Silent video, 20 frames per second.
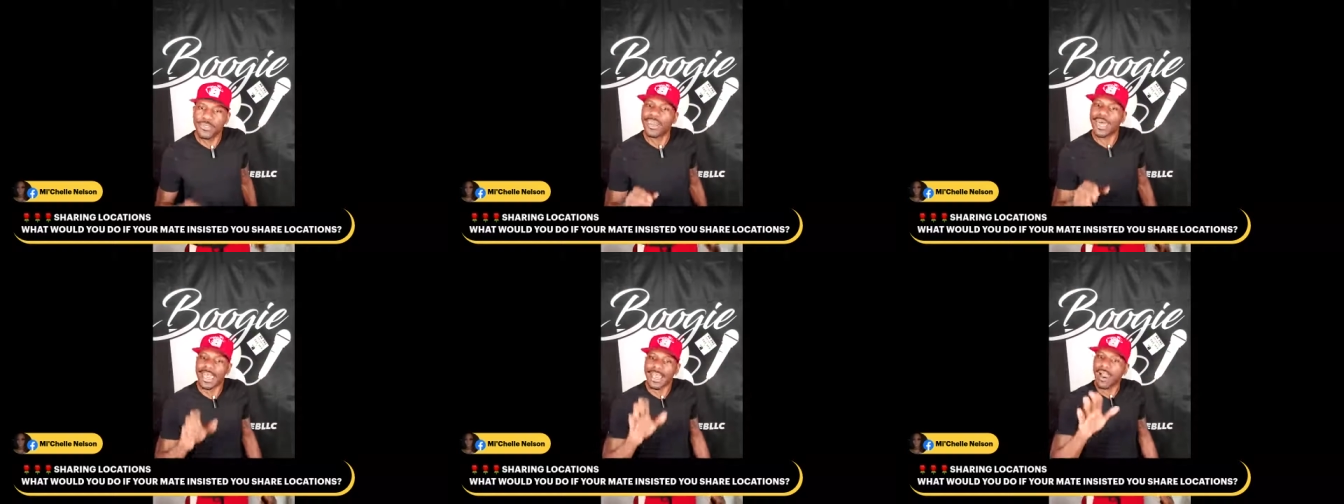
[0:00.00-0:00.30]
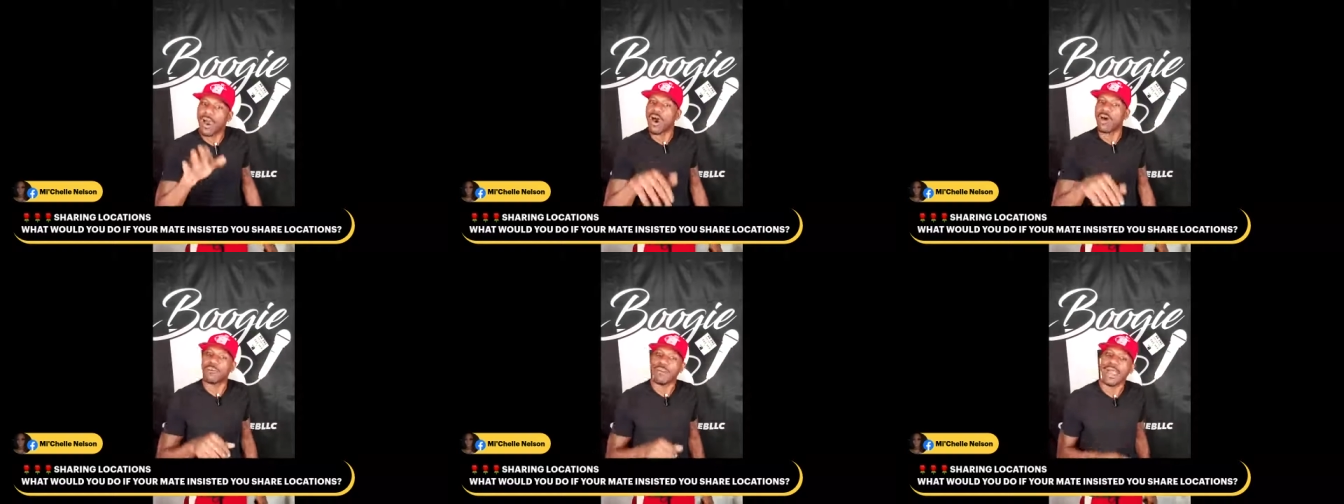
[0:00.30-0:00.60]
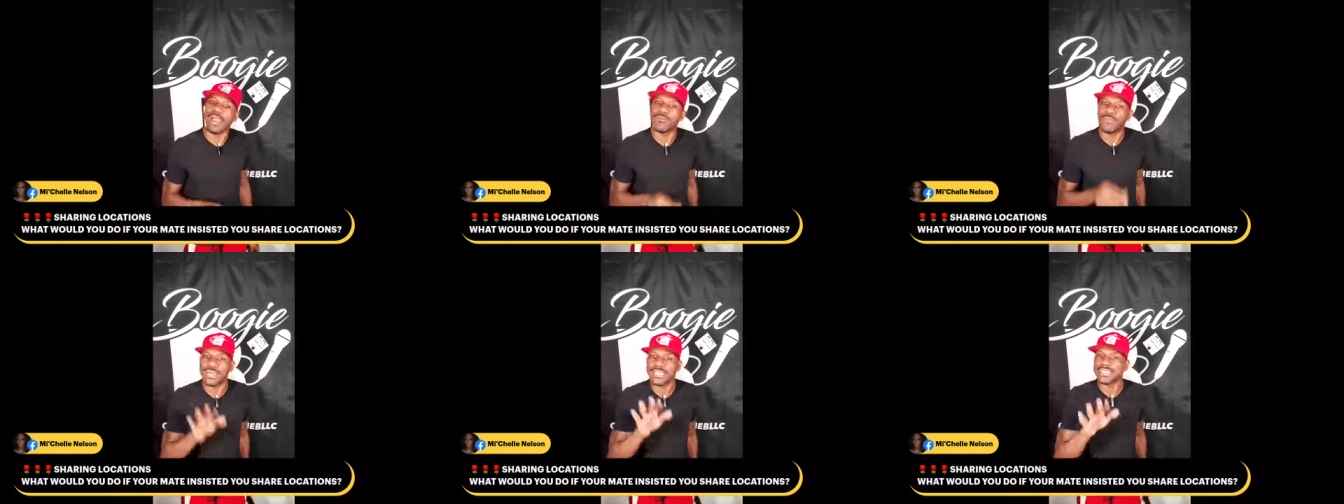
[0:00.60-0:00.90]
You're like, all
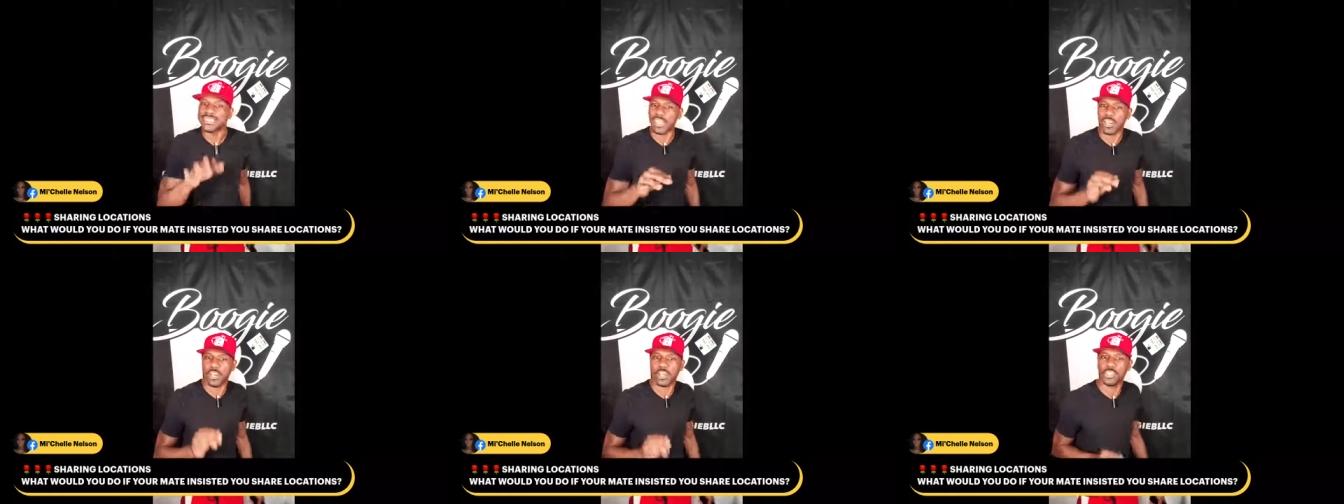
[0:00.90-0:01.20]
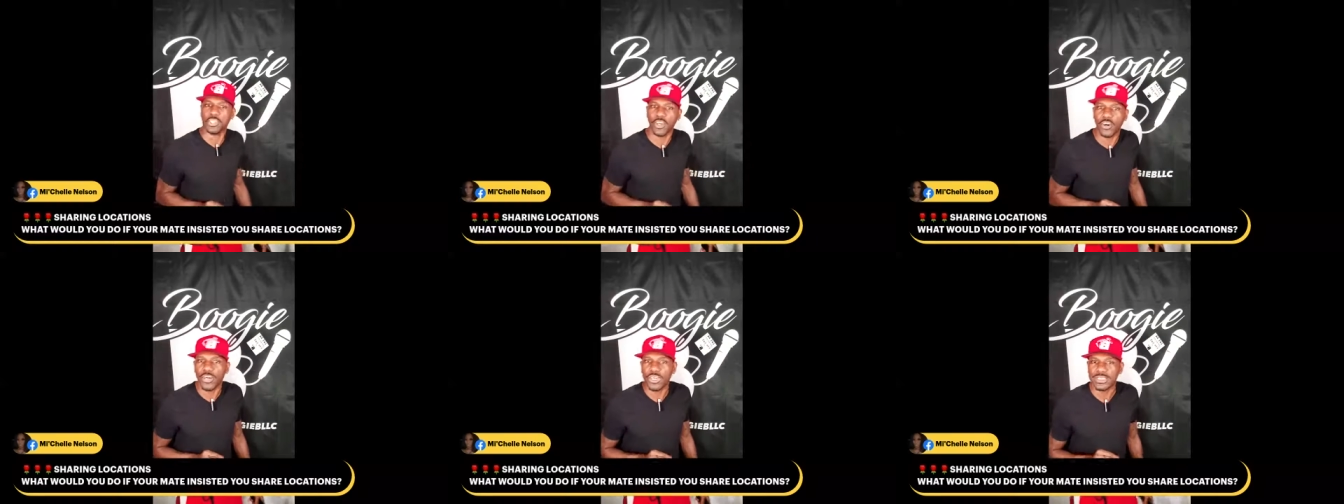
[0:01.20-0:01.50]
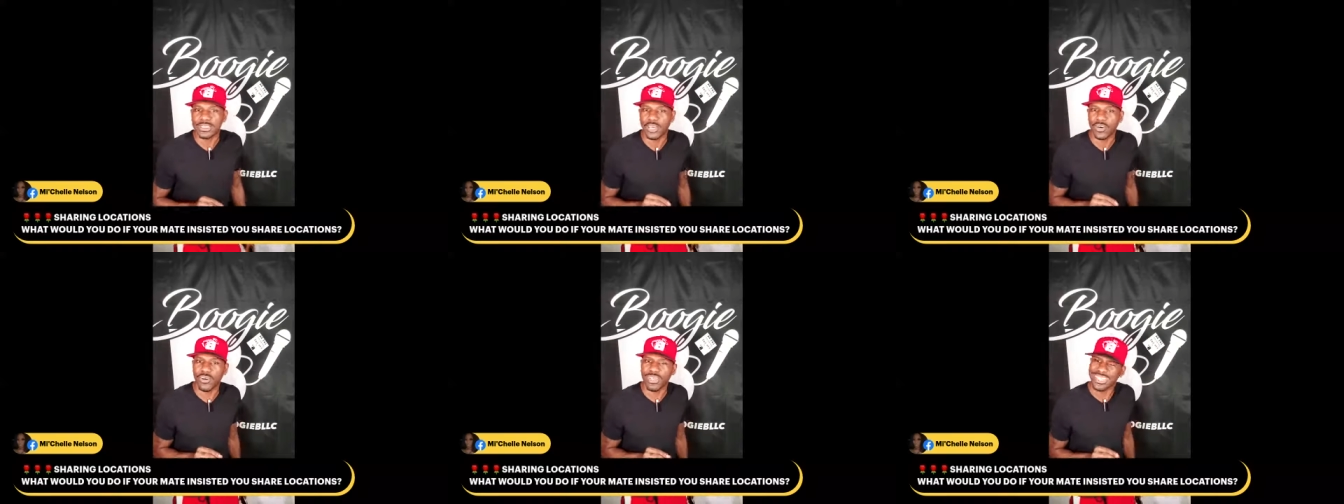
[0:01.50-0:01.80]
right, well, turn
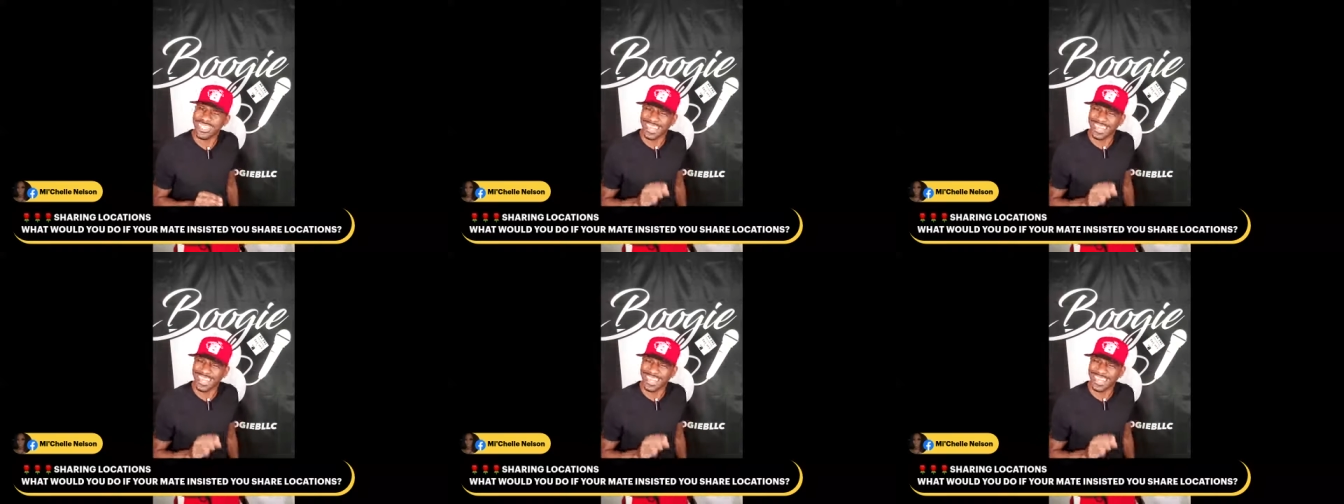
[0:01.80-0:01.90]
yours on.